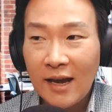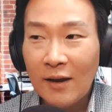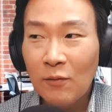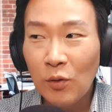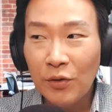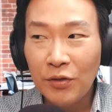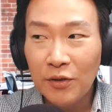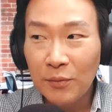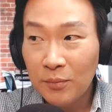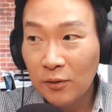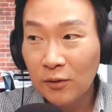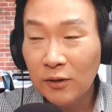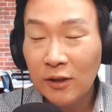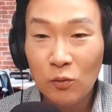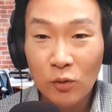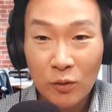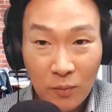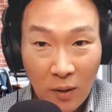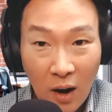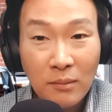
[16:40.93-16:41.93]
And what the bully
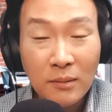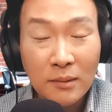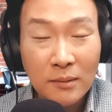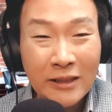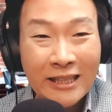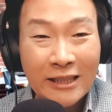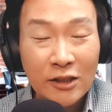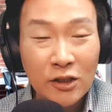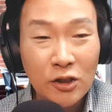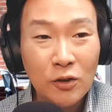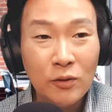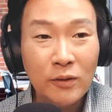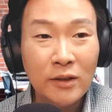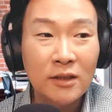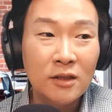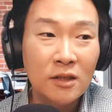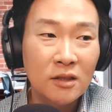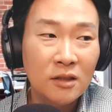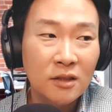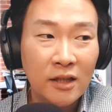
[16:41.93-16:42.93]
would probably do
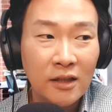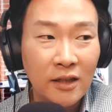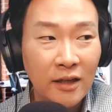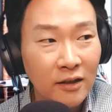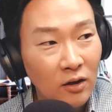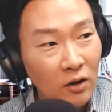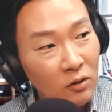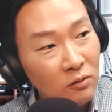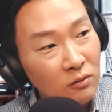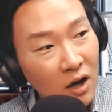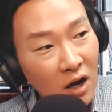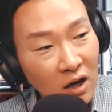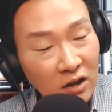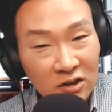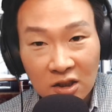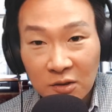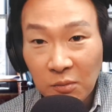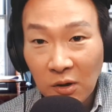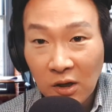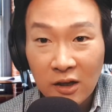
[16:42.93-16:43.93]
is just say, like, oh gosh,
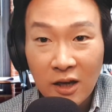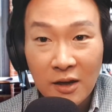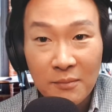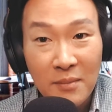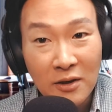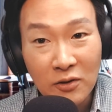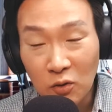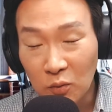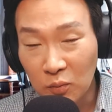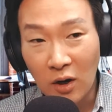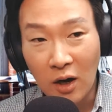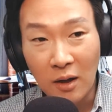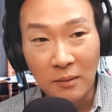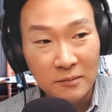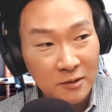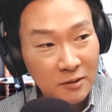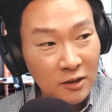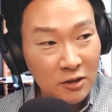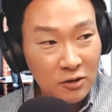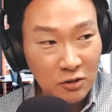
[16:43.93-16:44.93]
he probably had mental
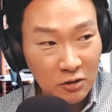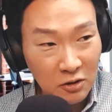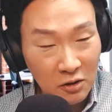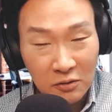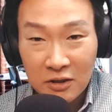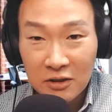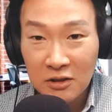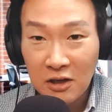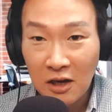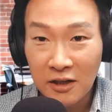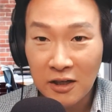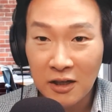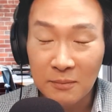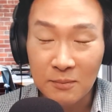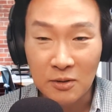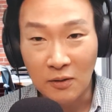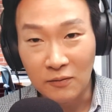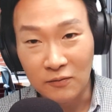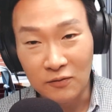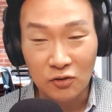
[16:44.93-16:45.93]
problems because, he's cutting
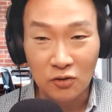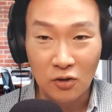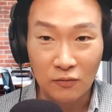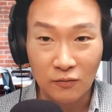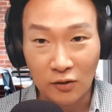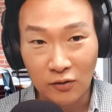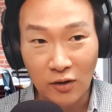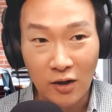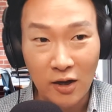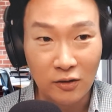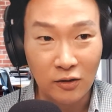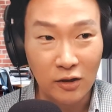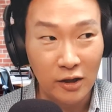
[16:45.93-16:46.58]
himself and stuff like that.